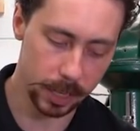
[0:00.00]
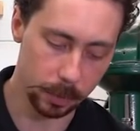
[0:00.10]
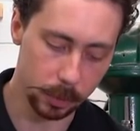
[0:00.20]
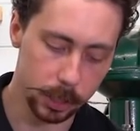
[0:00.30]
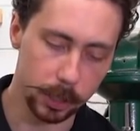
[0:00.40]

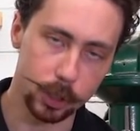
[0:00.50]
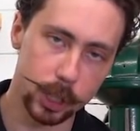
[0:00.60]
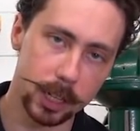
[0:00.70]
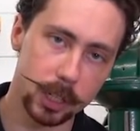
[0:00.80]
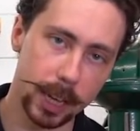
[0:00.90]
table, so you can
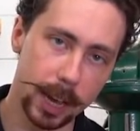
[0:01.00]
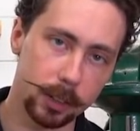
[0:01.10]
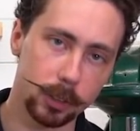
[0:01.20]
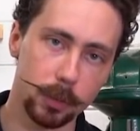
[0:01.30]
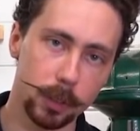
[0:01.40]
change the
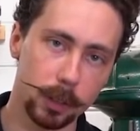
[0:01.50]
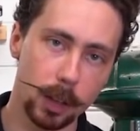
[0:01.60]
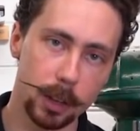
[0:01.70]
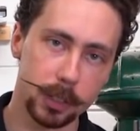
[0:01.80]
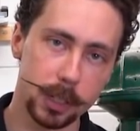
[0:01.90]
angle of the
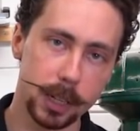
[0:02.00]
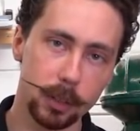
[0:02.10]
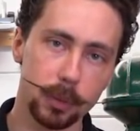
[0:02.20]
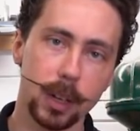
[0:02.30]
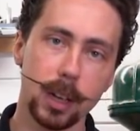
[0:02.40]
cut
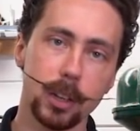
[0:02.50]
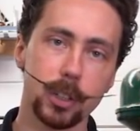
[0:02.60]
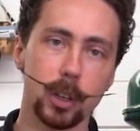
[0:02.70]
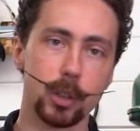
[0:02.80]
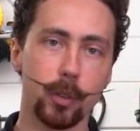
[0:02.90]
itself.
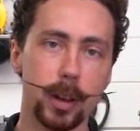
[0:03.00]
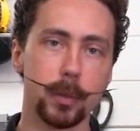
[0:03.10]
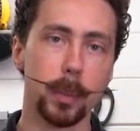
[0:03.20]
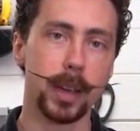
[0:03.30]
So it's great for